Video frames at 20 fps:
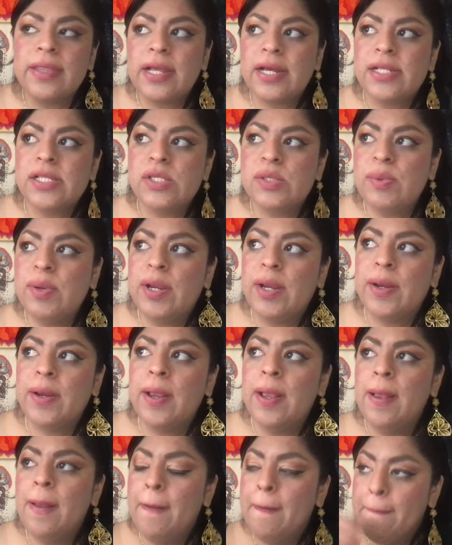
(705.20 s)
that's where
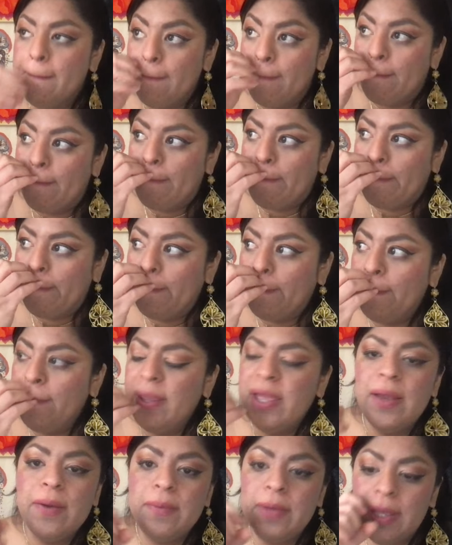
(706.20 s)

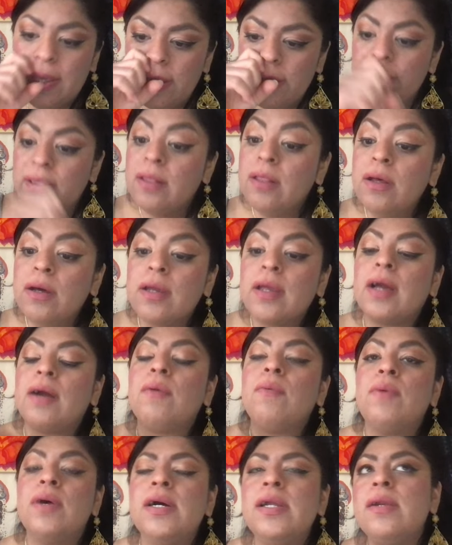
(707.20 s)
we can look
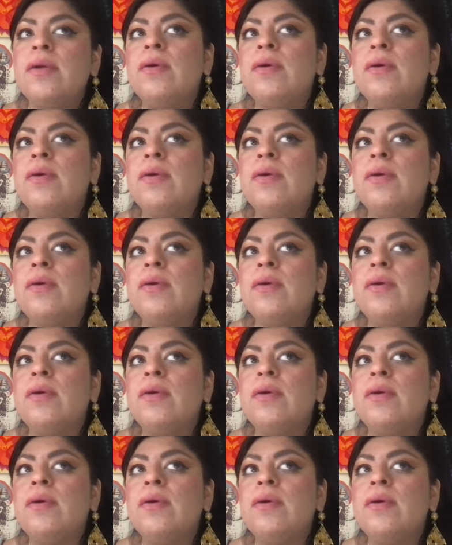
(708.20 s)
at what